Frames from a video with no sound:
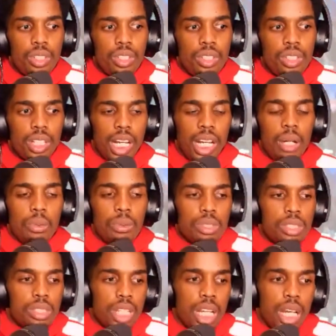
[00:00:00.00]
I
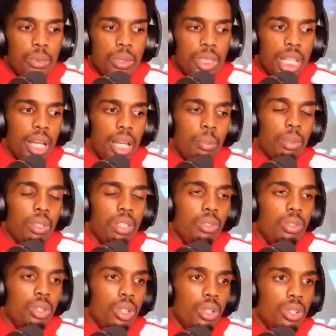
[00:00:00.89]
was, I was happy, you
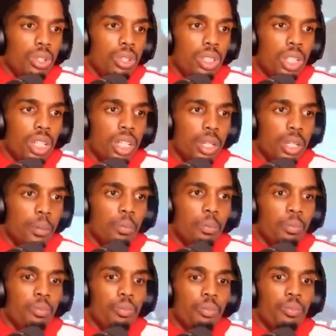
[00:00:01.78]
know, um,